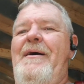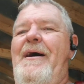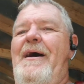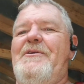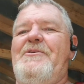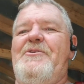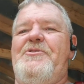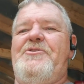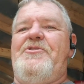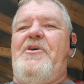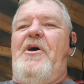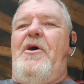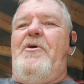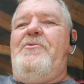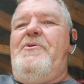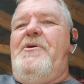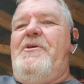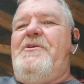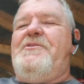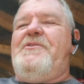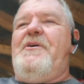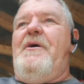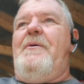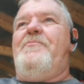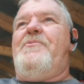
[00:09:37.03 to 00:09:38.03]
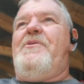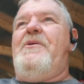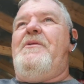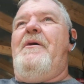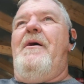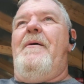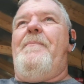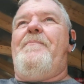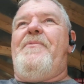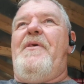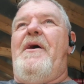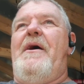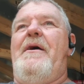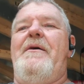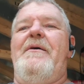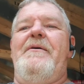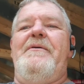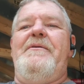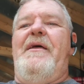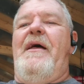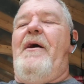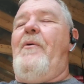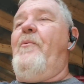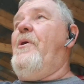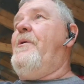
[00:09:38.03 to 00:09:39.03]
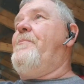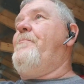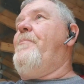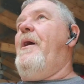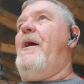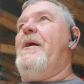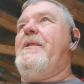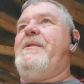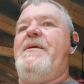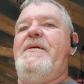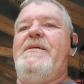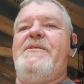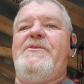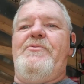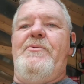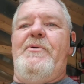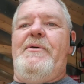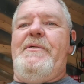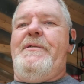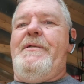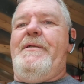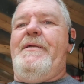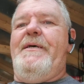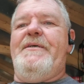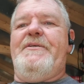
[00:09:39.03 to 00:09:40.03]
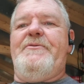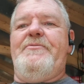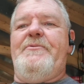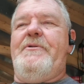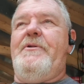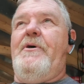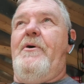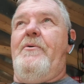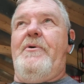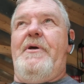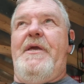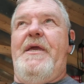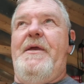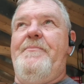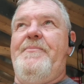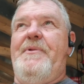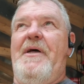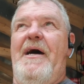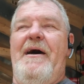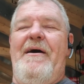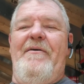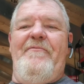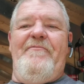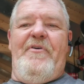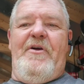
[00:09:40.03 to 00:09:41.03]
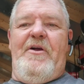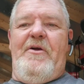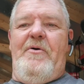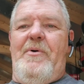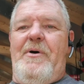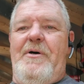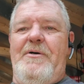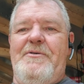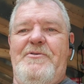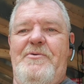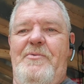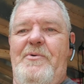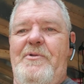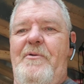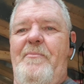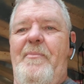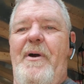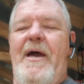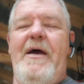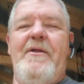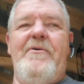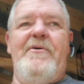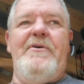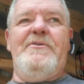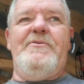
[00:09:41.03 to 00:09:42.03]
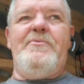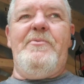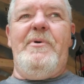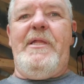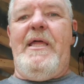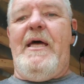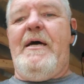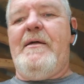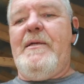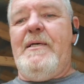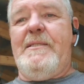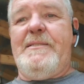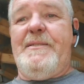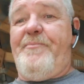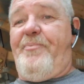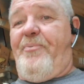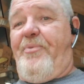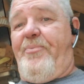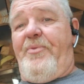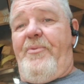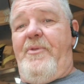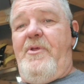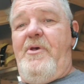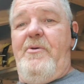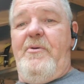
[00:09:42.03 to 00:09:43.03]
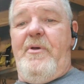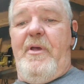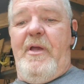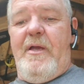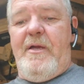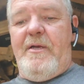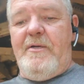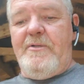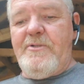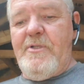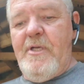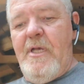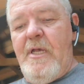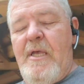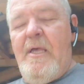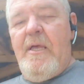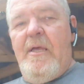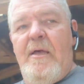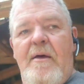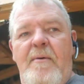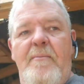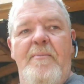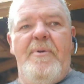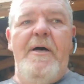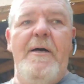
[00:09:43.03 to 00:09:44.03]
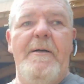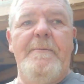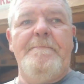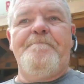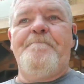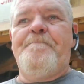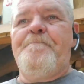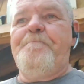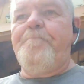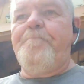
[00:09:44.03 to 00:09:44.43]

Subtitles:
I just throwed something up there, and I went and bought this one, and this one don't keep time very well. So when the batteries went out, I was like, who cares? But